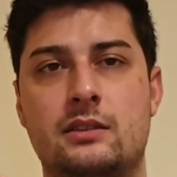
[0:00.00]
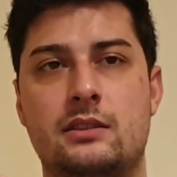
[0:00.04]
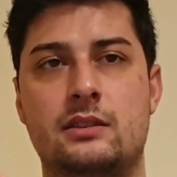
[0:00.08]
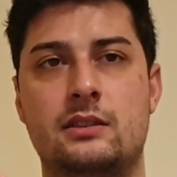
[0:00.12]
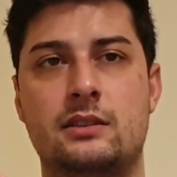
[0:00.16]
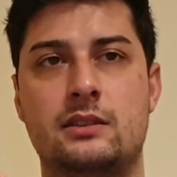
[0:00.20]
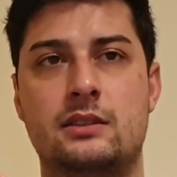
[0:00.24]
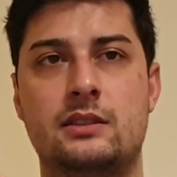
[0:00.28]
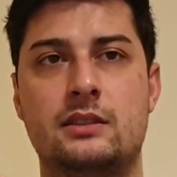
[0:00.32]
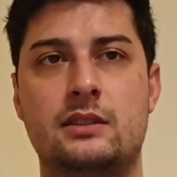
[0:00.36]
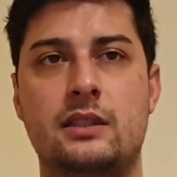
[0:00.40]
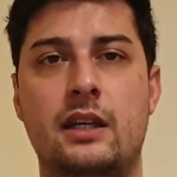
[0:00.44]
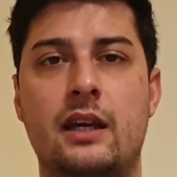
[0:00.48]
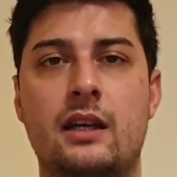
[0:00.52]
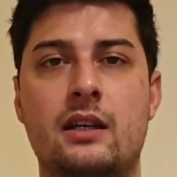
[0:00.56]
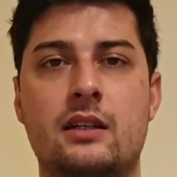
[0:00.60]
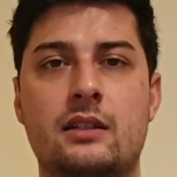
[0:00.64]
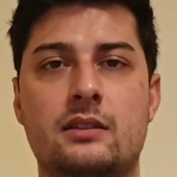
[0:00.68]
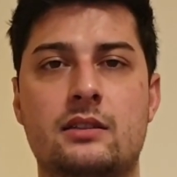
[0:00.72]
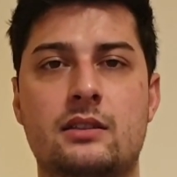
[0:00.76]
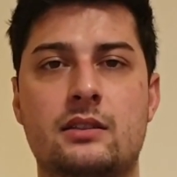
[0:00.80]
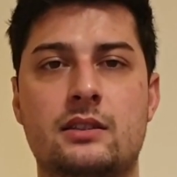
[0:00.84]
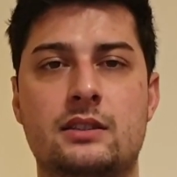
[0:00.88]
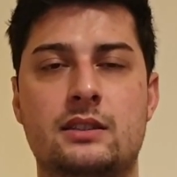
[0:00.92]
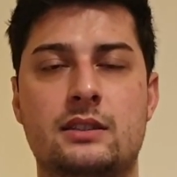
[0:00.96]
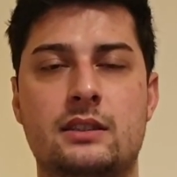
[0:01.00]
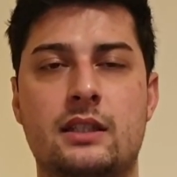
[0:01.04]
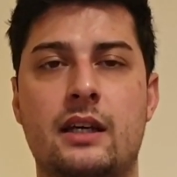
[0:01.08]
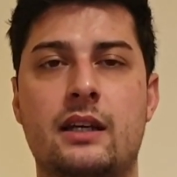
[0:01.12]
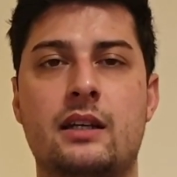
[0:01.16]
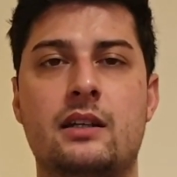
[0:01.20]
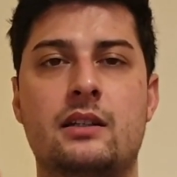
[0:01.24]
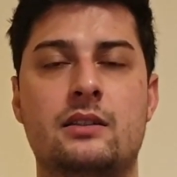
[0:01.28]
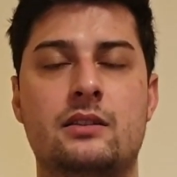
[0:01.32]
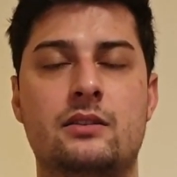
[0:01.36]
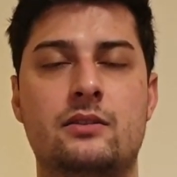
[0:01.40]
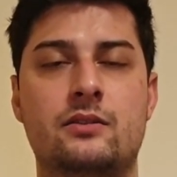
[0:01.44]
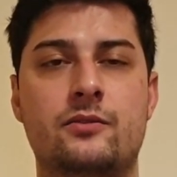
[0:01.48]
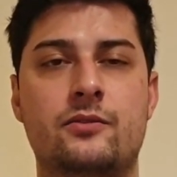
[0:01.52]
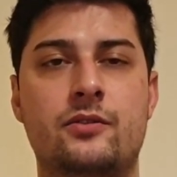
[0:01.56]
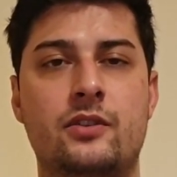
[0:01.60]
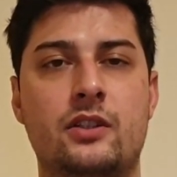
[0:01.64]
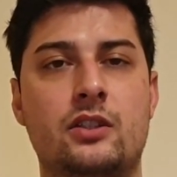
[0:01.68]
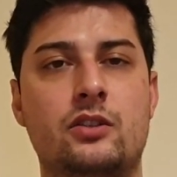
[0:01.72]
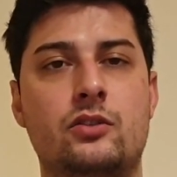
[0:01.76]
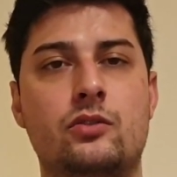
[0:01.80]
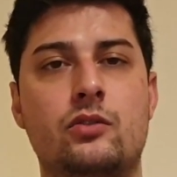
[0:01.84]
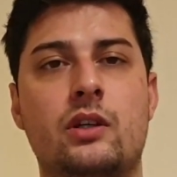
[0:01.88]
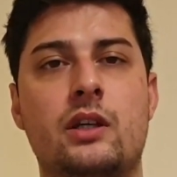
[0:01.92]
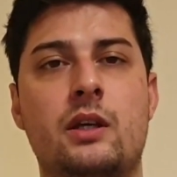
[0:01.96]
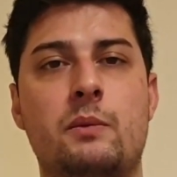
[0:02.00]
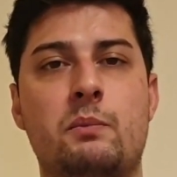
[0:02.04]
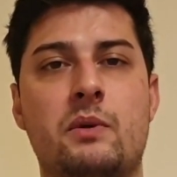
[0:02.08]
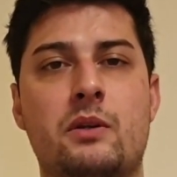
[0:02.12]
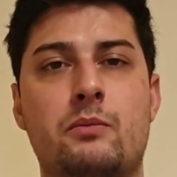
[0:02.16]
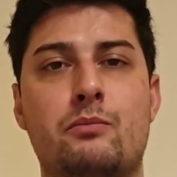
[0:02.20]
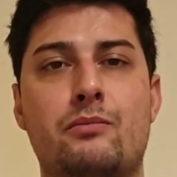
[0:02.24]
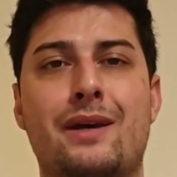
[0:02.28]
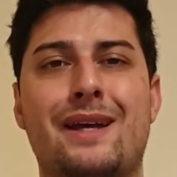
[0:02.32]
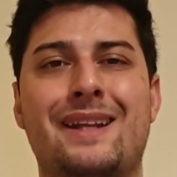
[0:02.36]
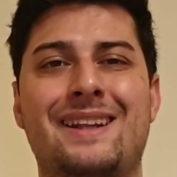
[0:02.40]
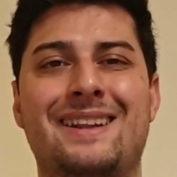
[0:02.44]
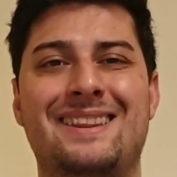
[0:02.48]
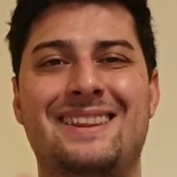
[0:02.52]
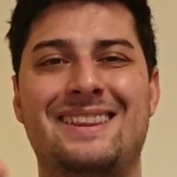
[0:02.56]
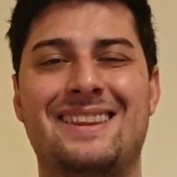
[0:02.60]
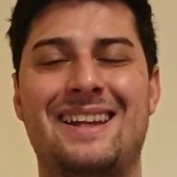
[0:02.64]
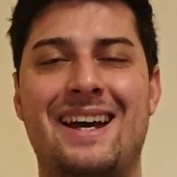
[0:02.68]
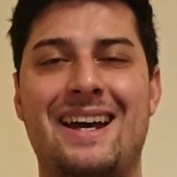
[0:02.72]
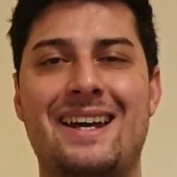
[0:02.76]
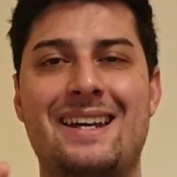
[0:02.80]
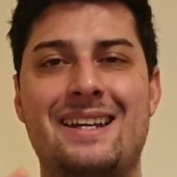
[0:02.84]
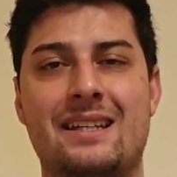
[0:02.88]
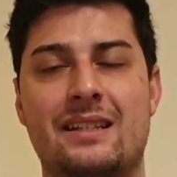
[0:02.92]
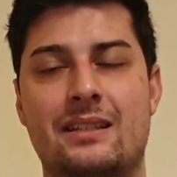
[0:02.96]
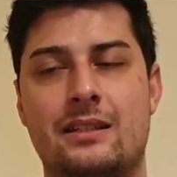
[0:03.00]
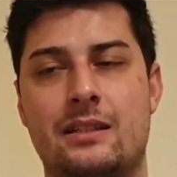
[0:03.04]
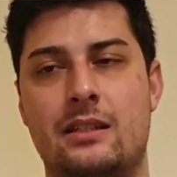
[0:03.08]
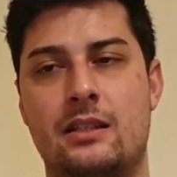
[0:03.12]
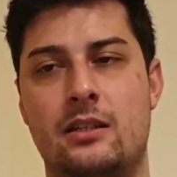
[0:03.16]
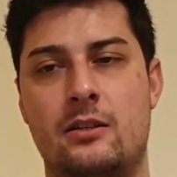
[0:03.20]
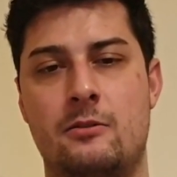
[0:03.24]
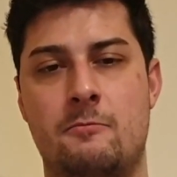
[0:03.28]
second thing to keep in mind, diet.